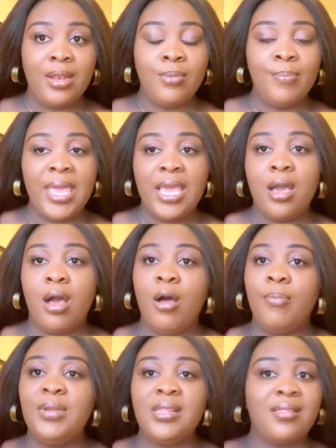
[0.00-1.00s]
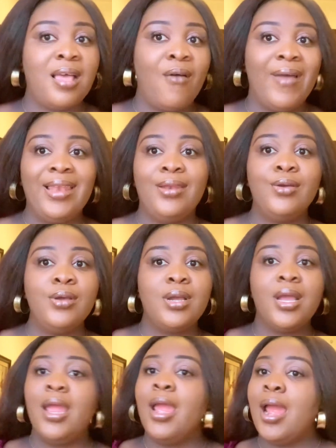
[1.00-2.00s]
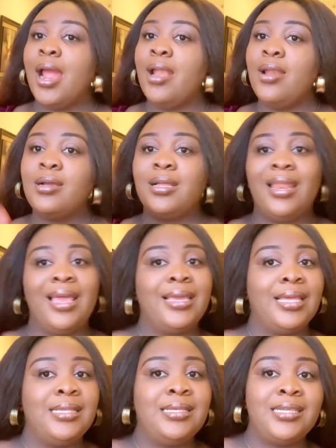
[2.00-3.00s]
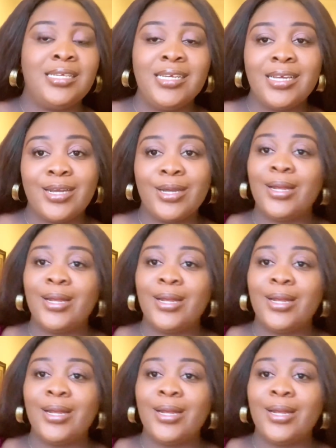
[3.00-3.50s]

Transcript: makeup this is how i look i look like a chick